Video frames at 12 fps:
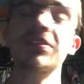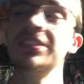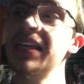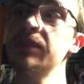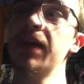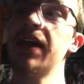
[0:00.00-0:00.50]

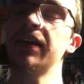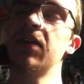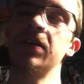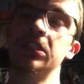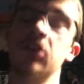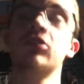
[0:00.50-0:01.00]
as bad. You
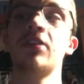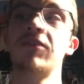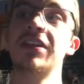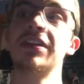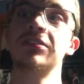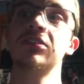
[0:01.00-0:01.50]
know, there's
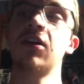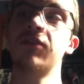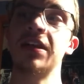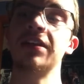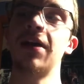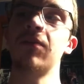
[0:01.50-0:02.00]
definitely stuff
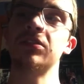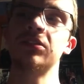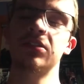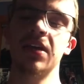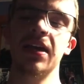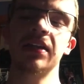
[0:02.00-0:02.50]
in it that
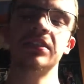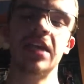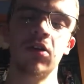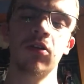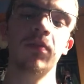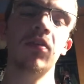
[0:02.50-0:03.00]
was
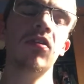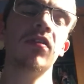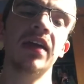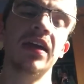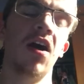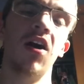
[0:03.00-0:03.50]
terrible
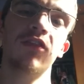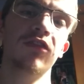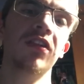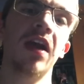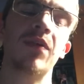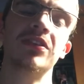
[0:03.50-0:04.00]
and
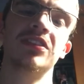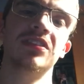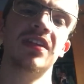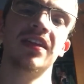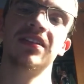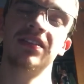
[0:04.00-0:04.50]
awful, and it was
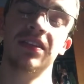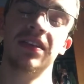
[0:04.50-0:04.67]
like